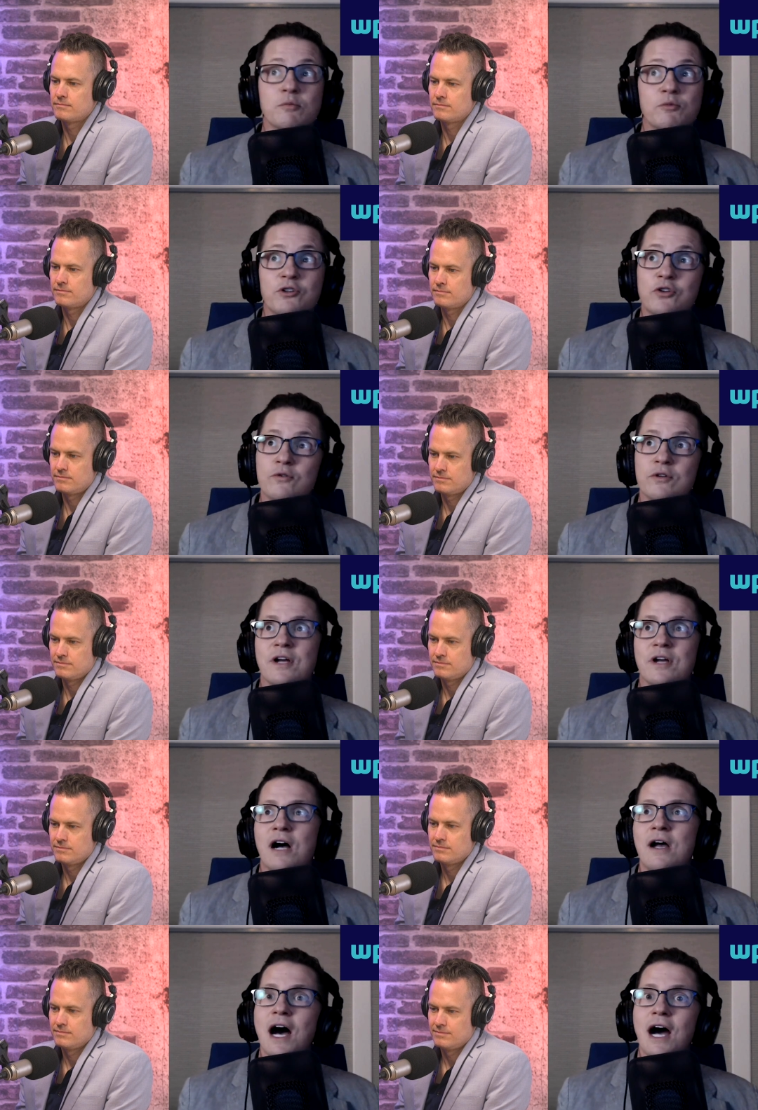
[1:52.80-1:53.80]
Speaker 1: two in
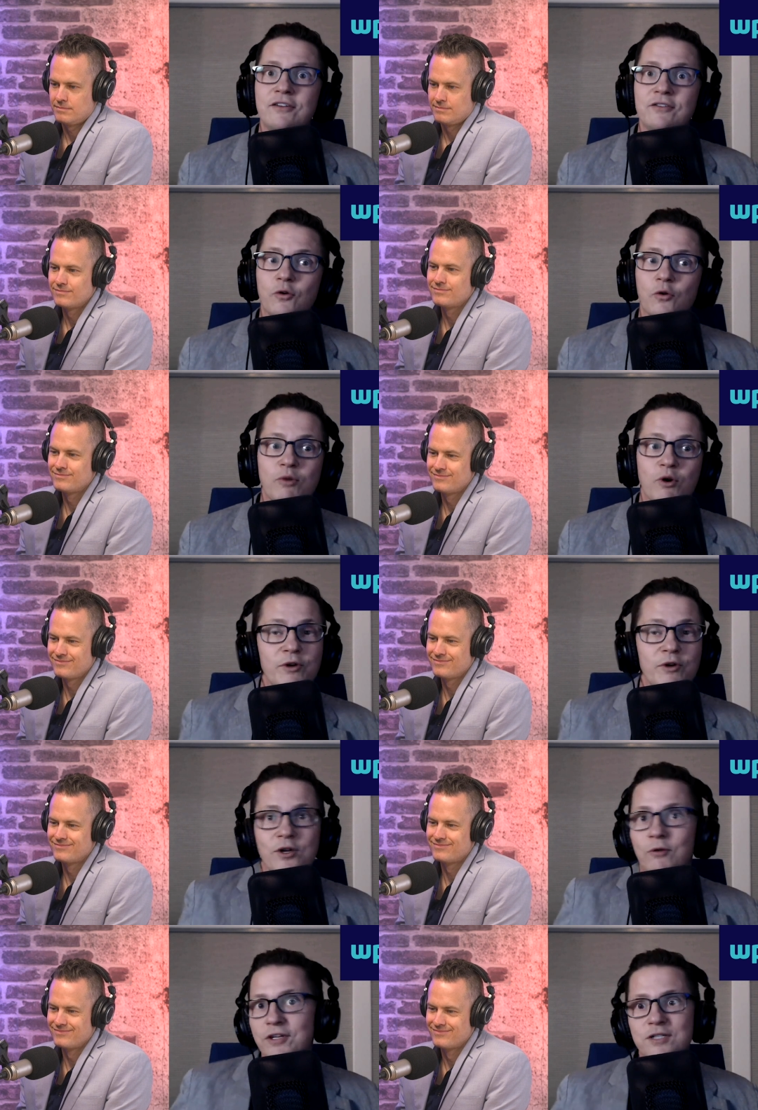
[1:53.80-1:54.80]
high school, but we don't
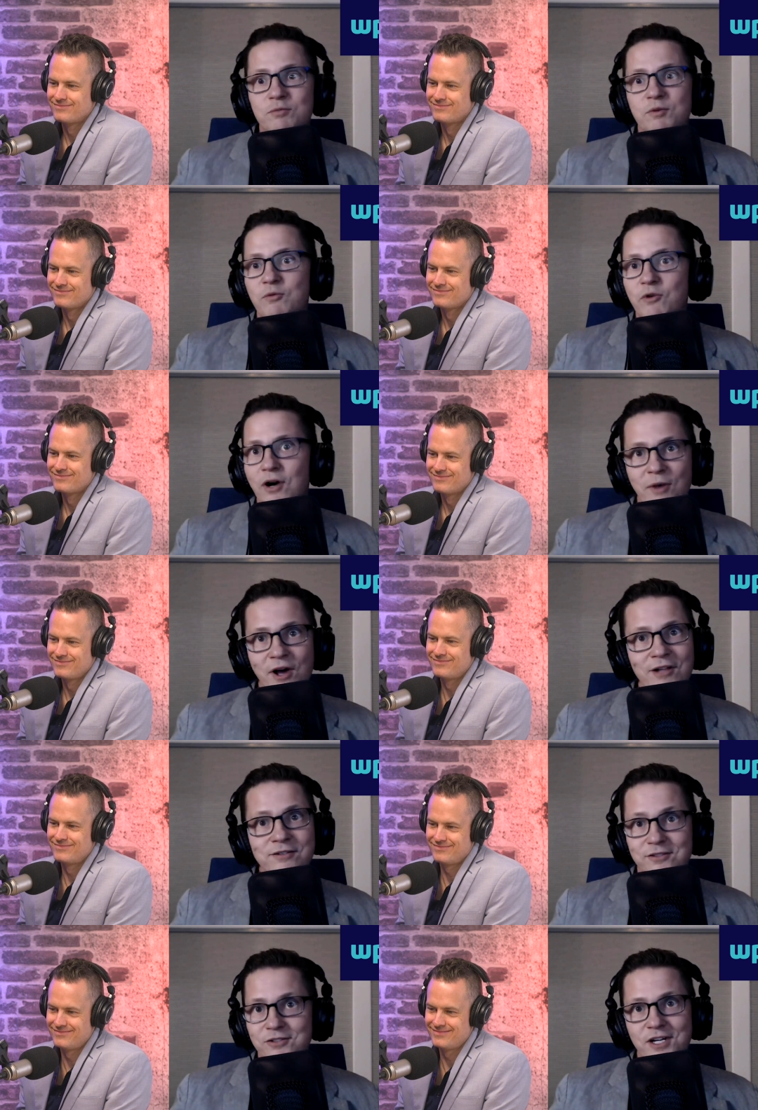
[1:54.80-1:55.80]
teach people how to balance
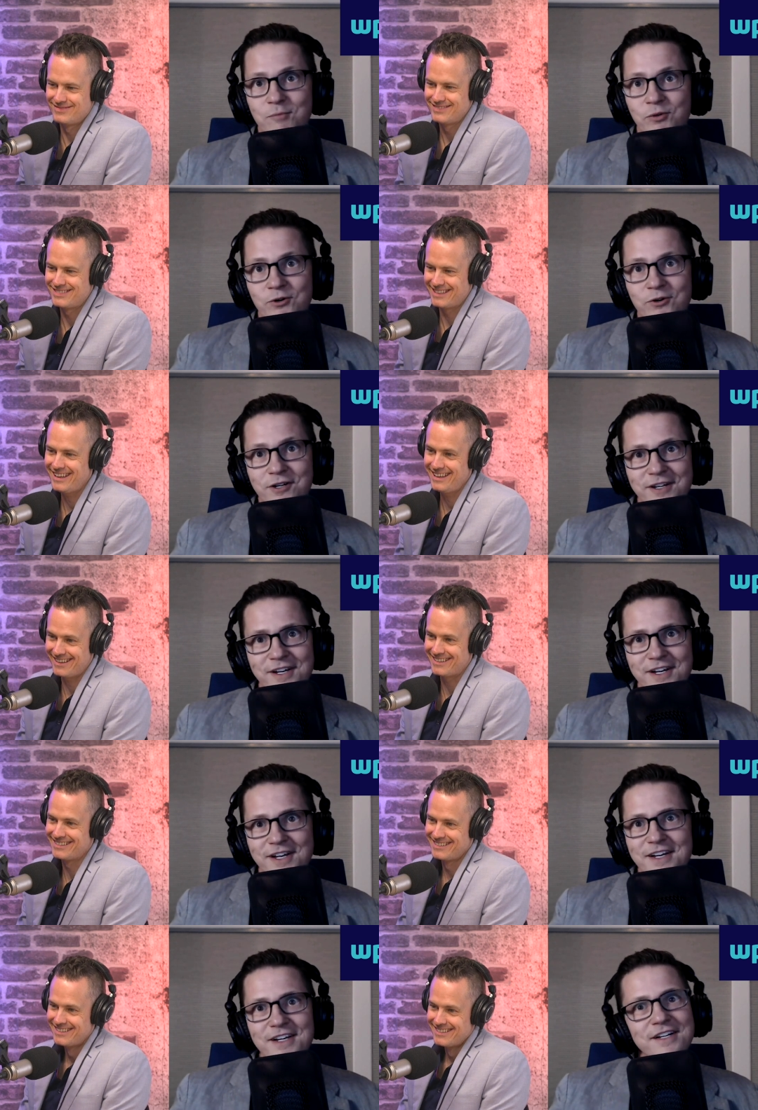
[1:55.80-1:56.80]
their checkbook. yeah.
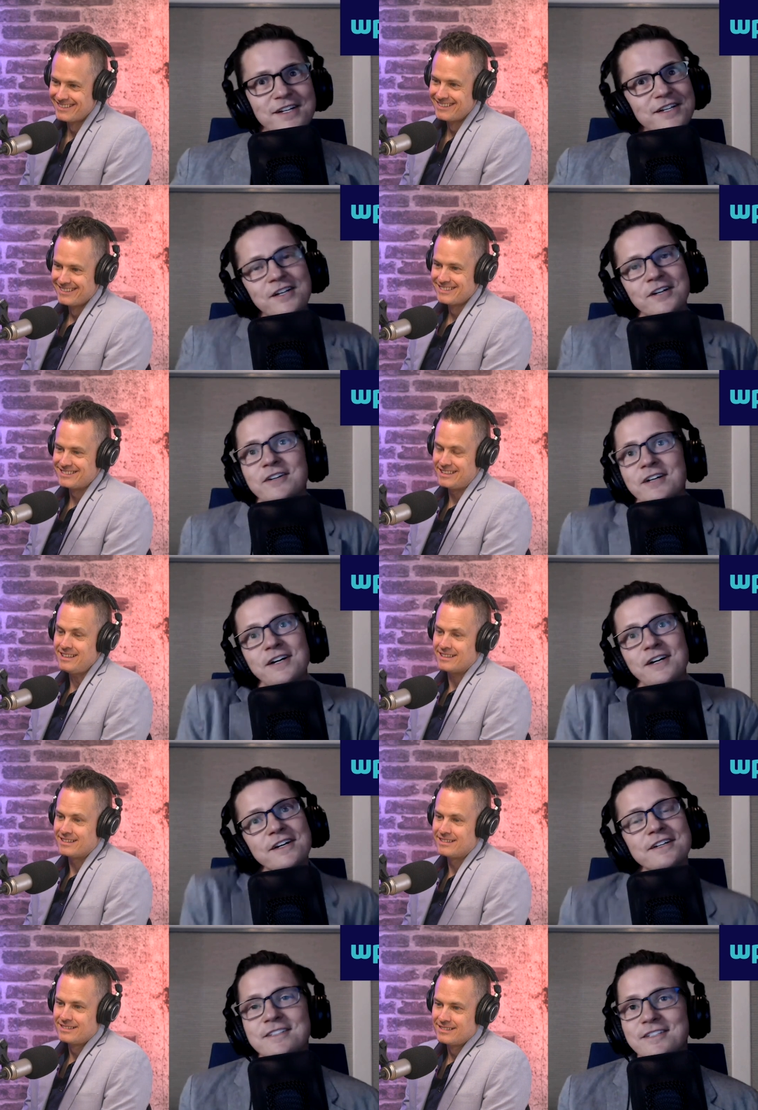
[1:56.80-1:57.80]
Speaker 2: You know? Yeah.
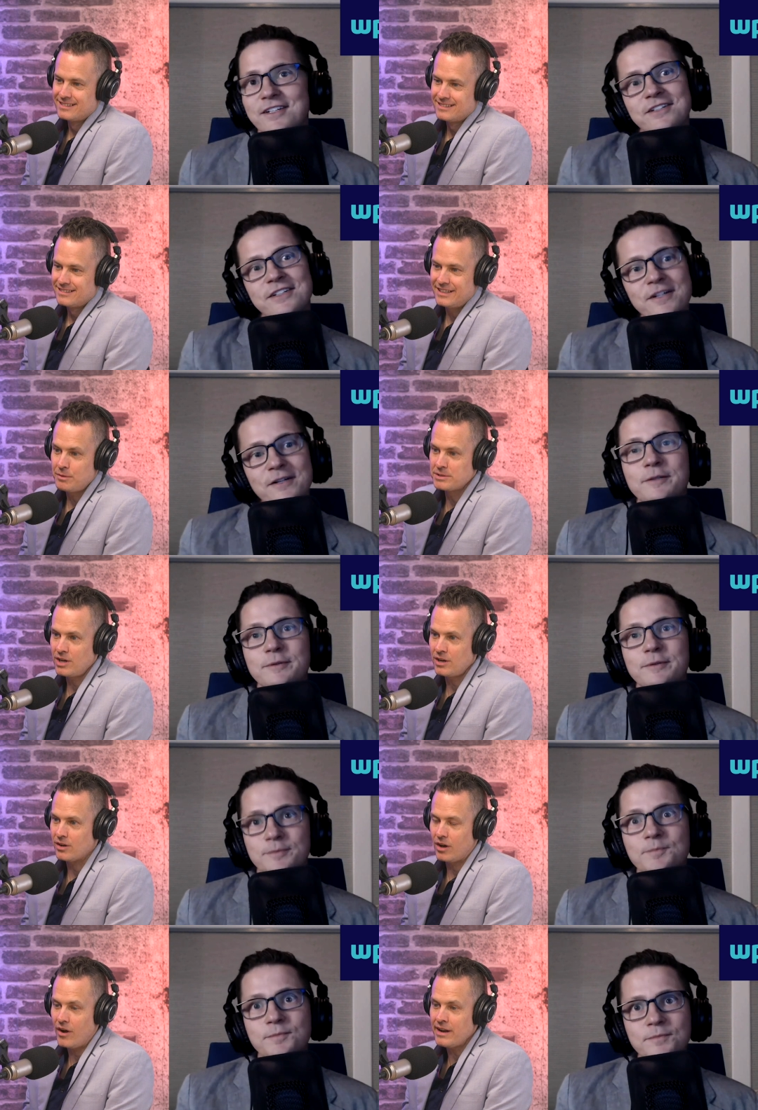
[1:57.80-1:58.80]
So yeah, we don't.
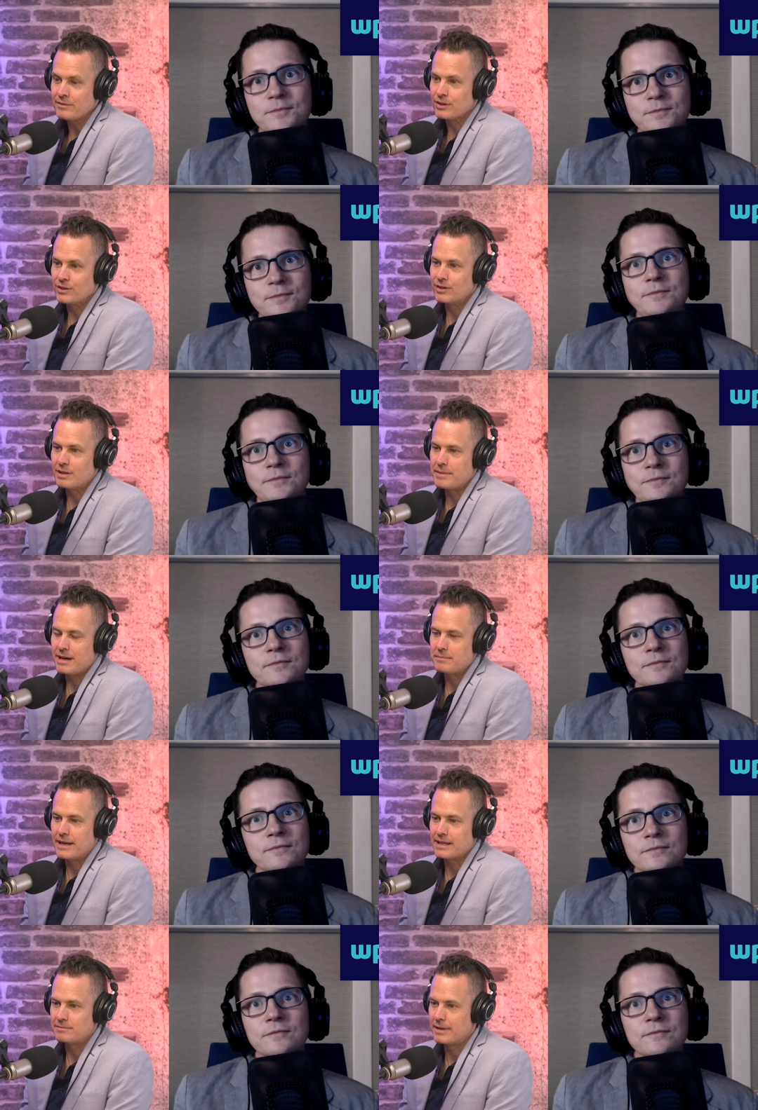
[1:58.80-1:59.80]
Like I never learned about
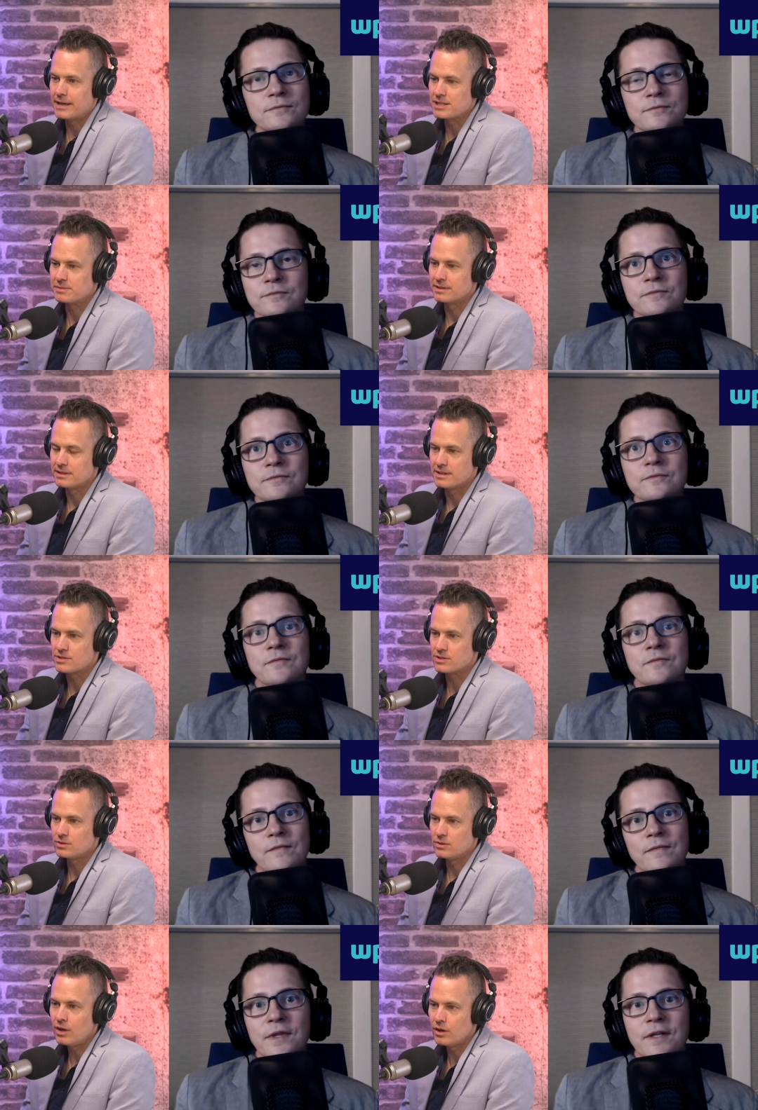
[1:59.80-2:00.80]
money management in
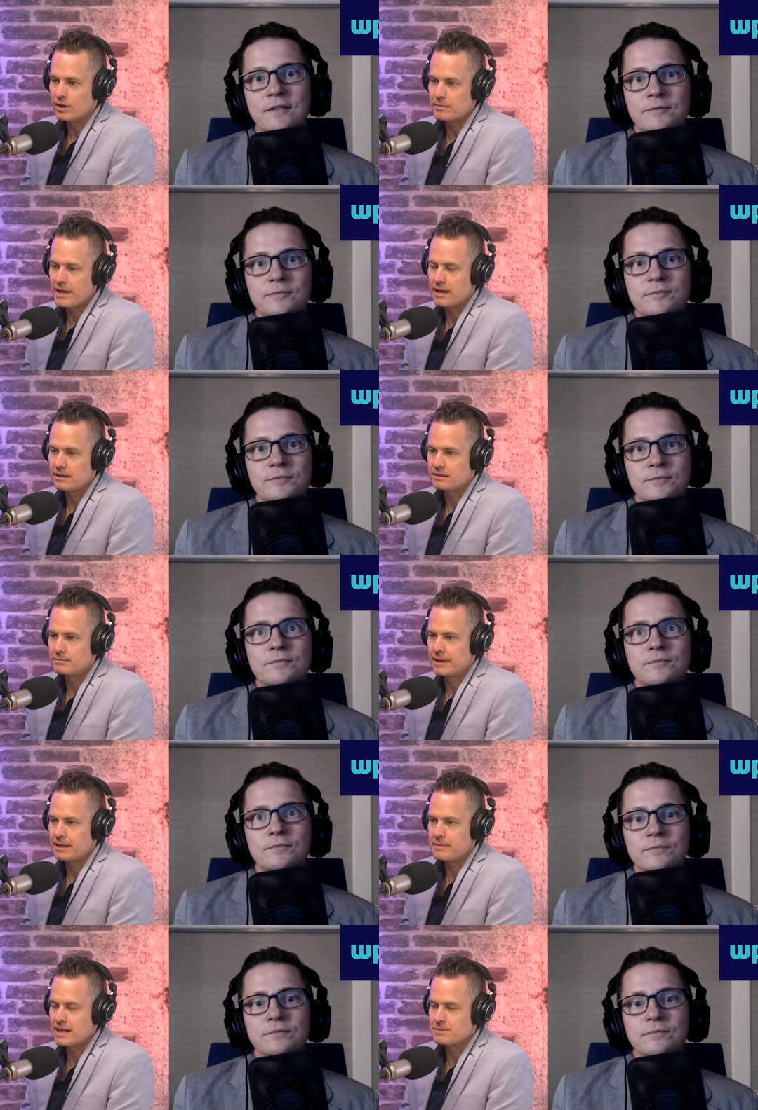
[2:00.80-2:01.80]
school. I learned about
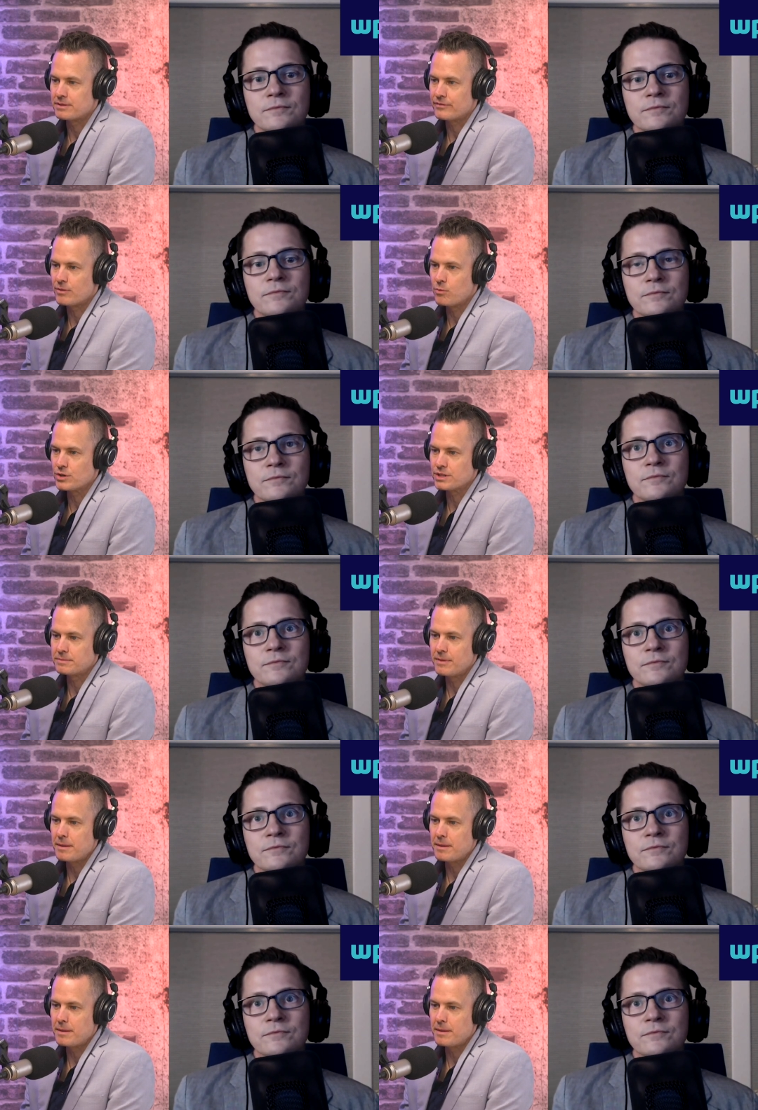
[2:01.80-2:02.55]
money management from watching my